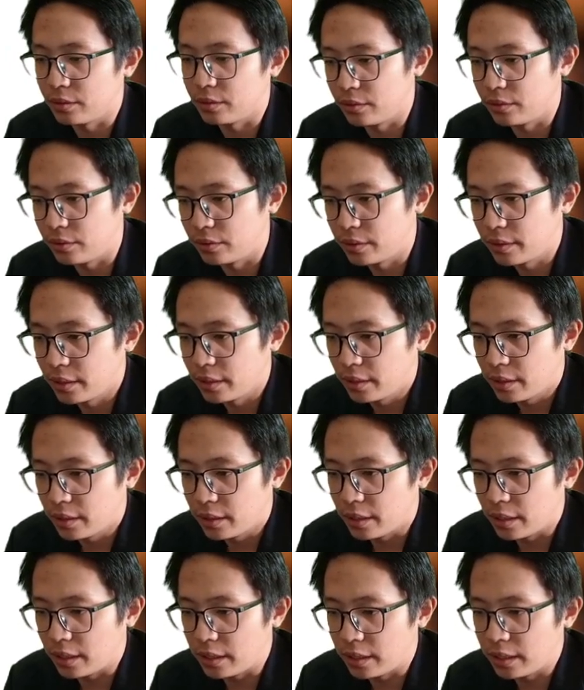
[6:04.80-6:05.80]
So,
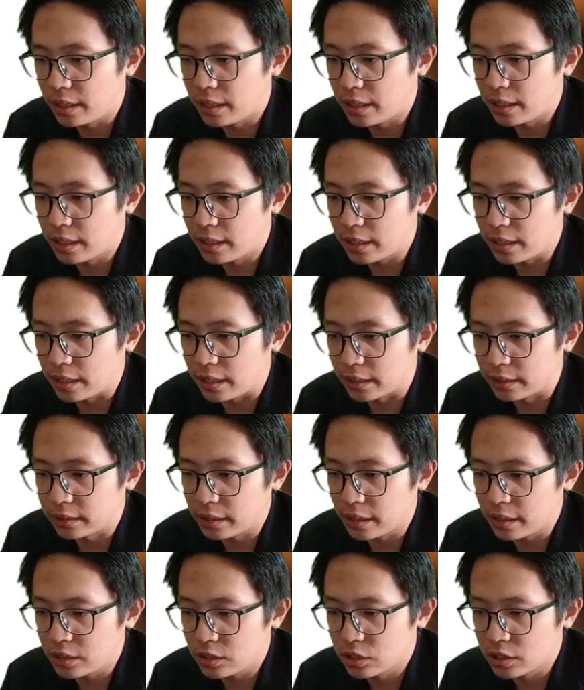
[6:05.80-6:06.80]
and then
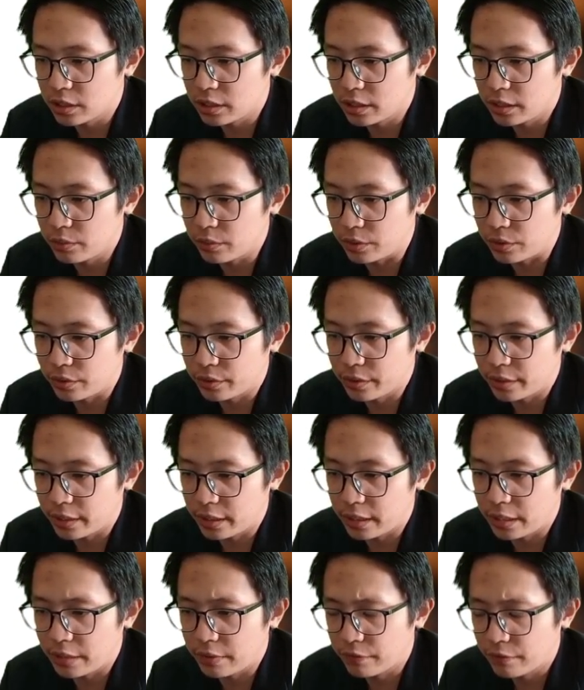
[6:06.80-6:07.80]
tension we don't
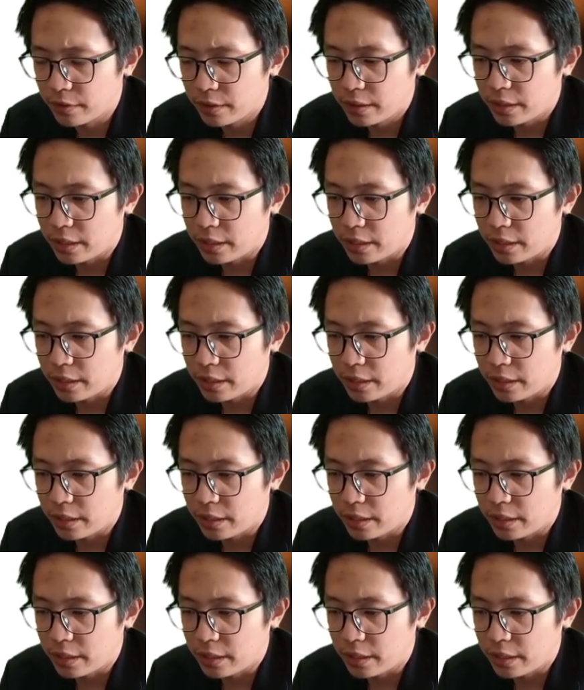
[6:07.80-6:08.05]
have.